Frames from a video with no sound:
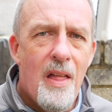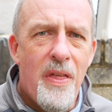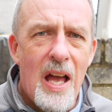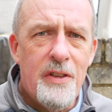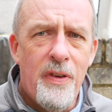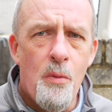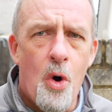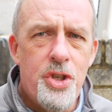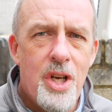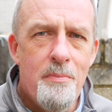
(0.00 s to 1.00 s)
Thanks for
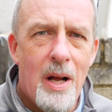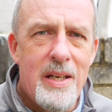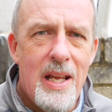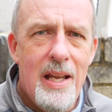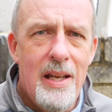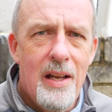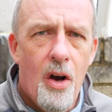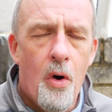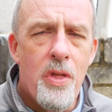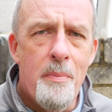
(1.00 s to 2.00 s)
watching my day
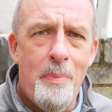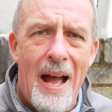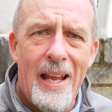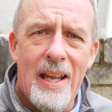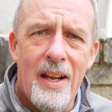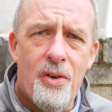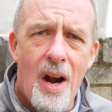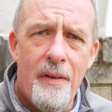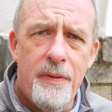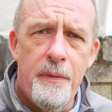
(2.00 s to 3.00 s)
on the bank at
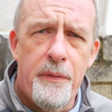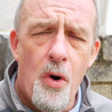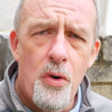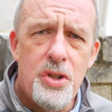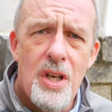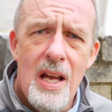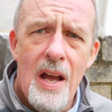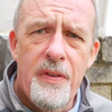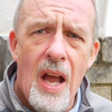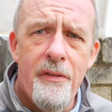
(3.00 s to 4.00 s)
Grafham, folks.
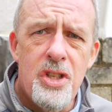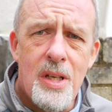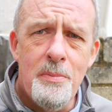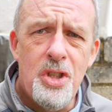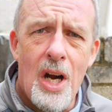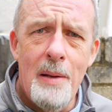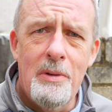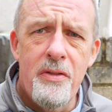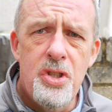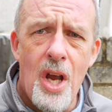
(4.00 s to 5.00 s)
If you haven't subscribed
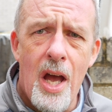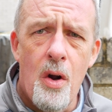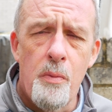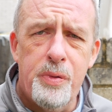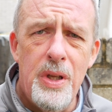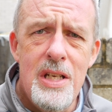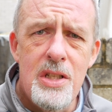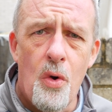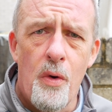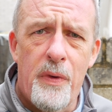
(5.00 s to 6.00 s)
to the channel, please
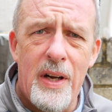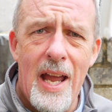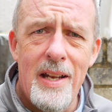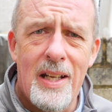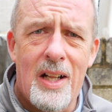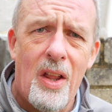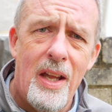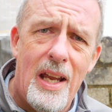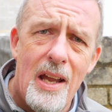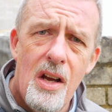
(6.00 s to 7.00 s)
don't forget to
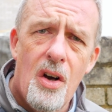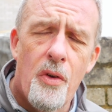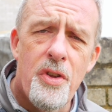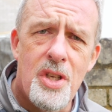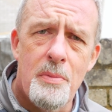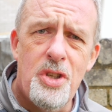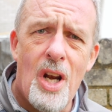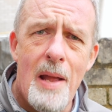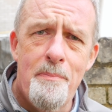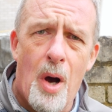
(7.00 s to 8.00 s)
click on the
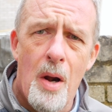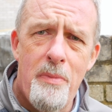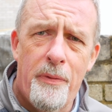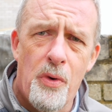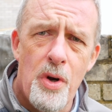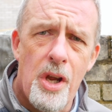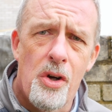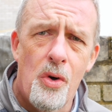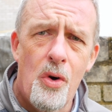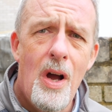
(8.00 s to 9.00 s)
subscribe button before you
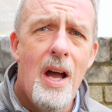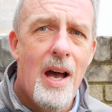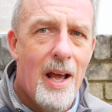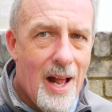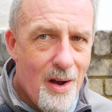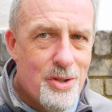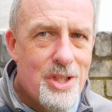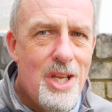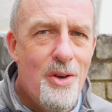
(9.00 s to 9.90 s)
go, and I'll see